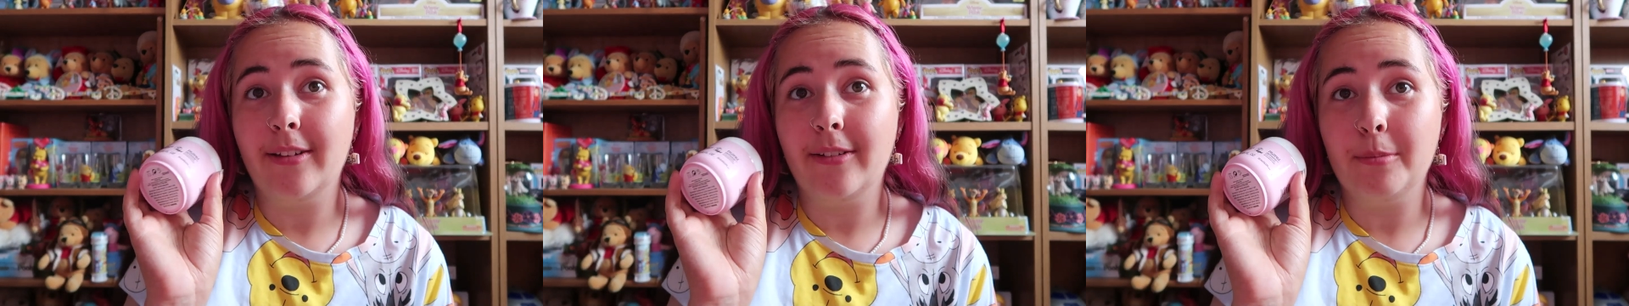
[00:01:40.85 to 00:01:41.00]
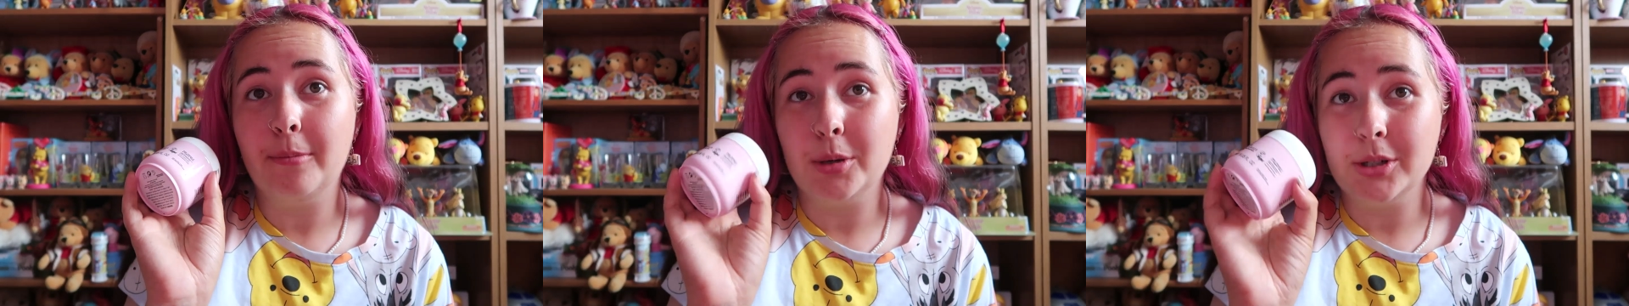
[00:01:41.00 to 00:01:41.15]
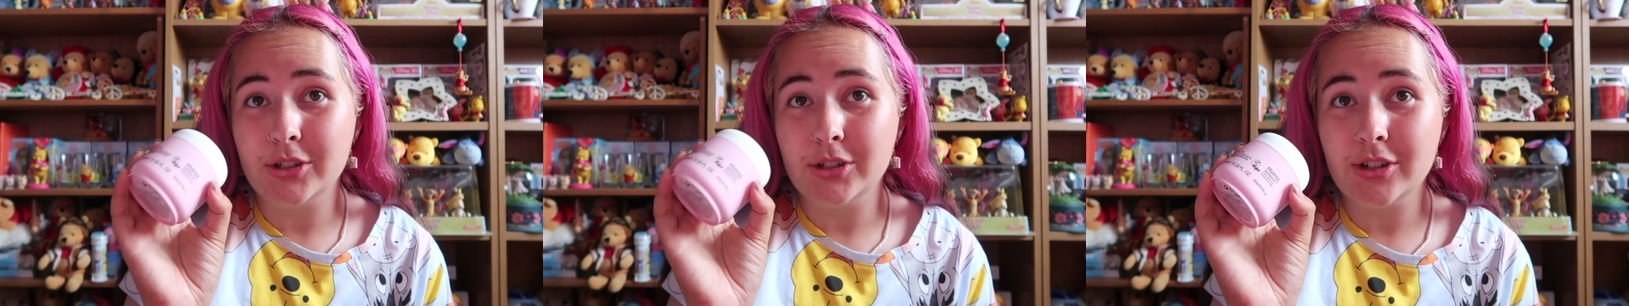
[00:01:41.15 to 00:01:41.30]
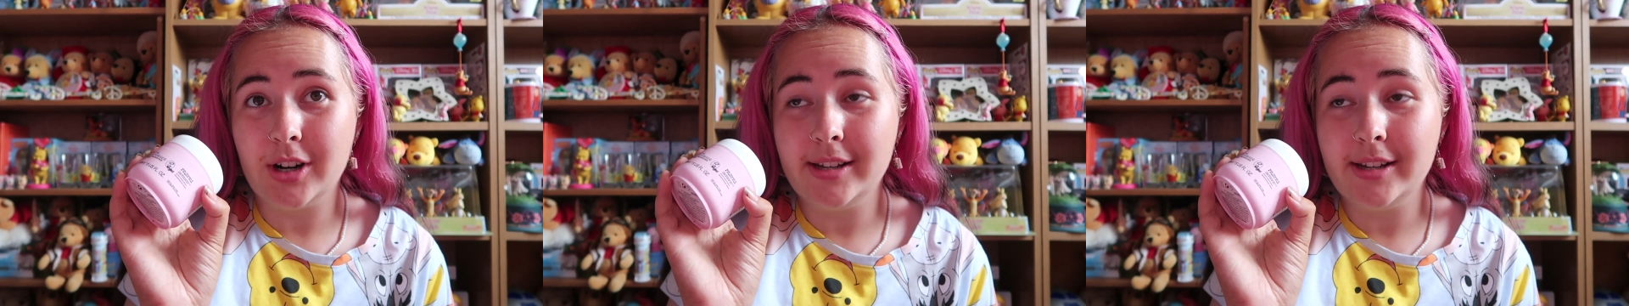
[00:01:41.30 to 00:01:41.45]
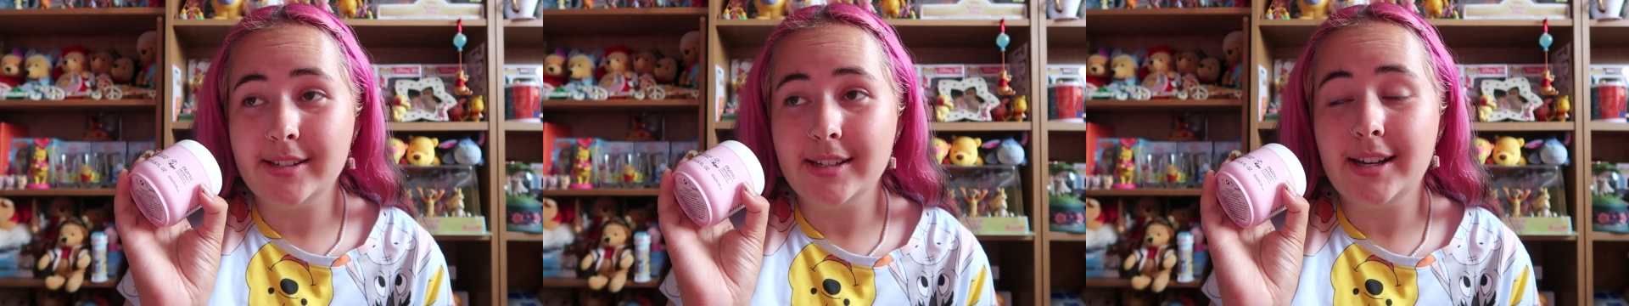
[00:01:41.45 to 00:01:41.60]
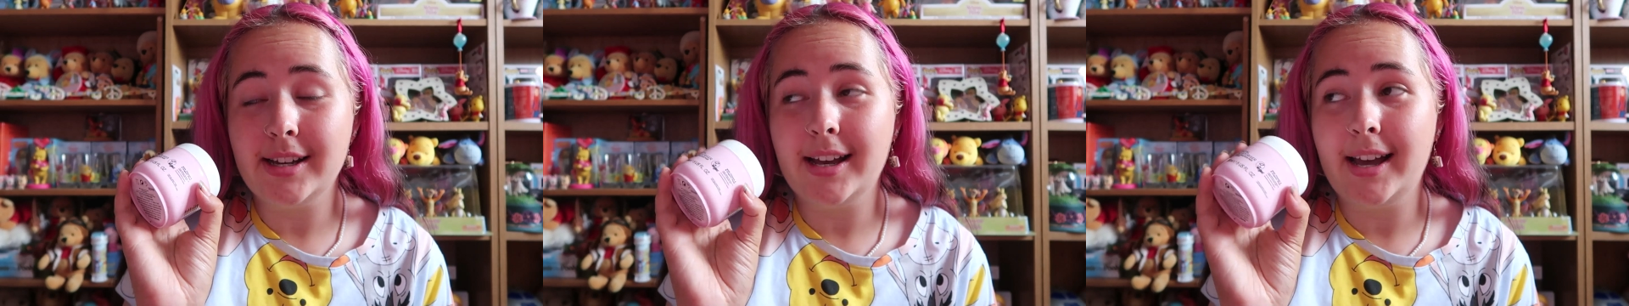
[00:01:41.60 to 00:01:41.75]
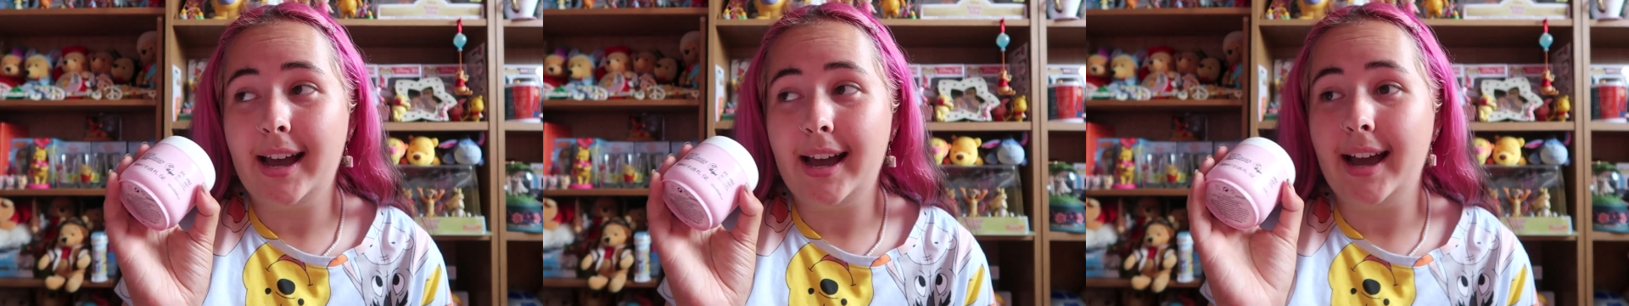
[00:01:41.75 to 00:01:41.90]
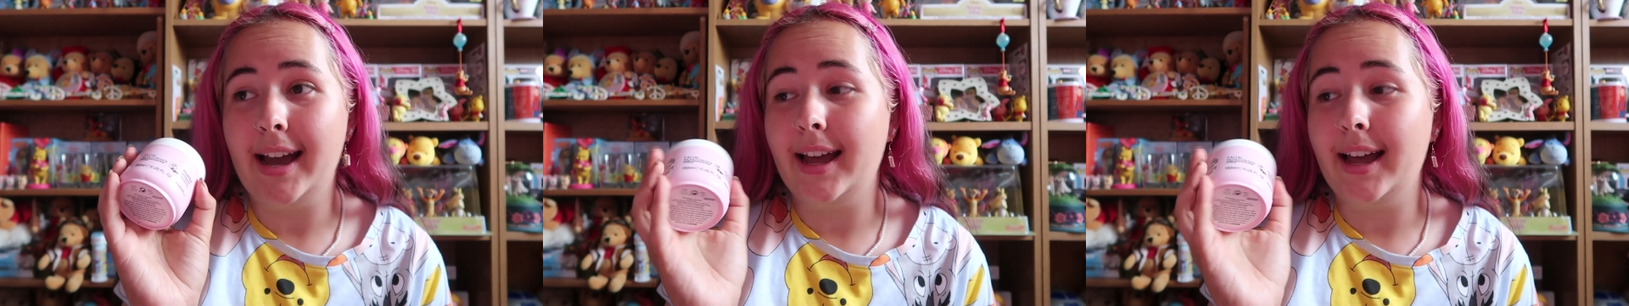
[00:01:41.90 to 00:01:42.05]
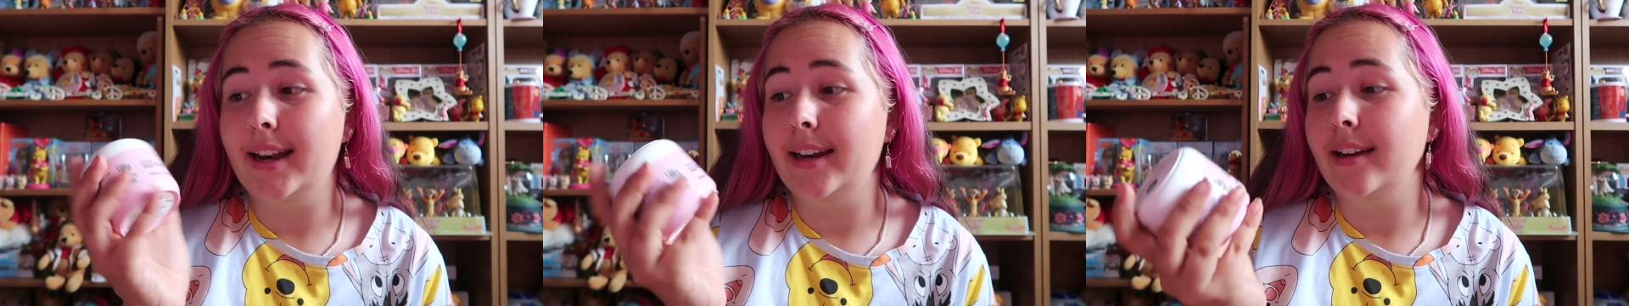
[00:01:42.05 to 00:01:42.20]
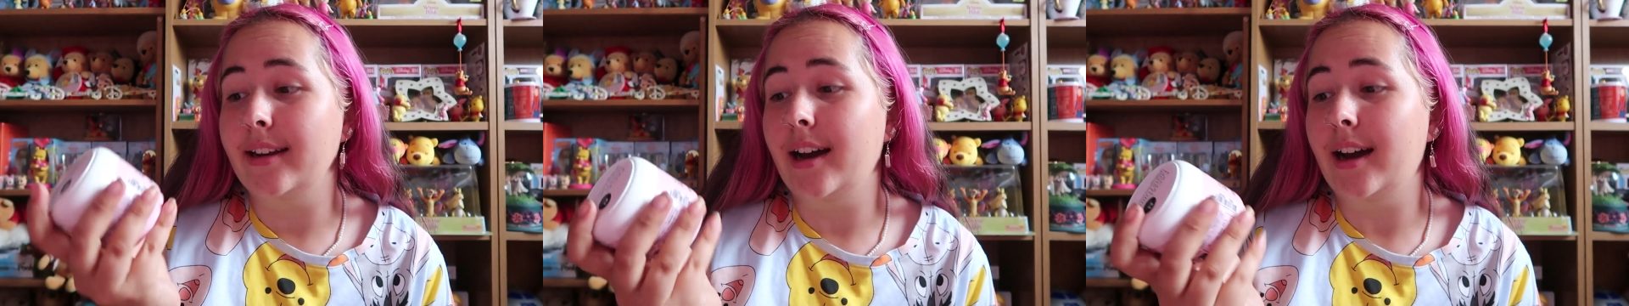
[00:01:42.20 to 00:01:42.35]
moisturiser,
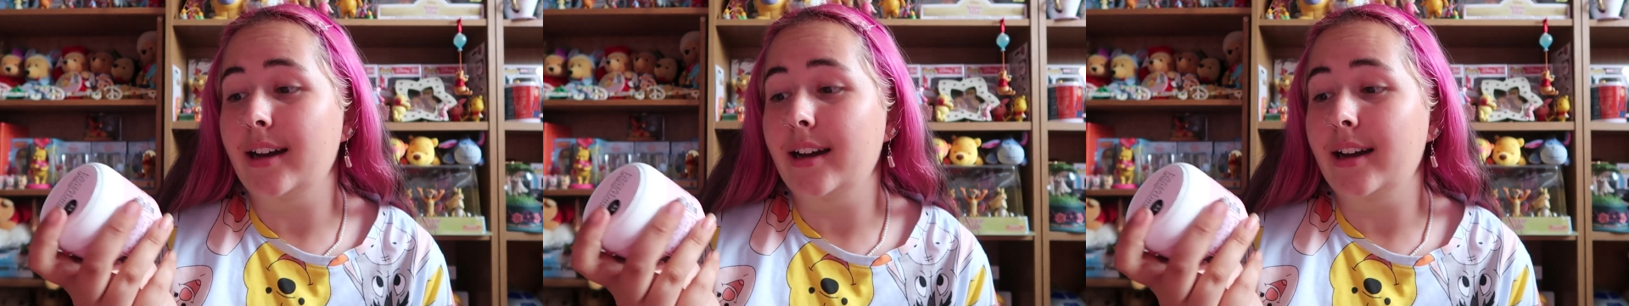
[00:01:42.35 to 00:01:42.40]
and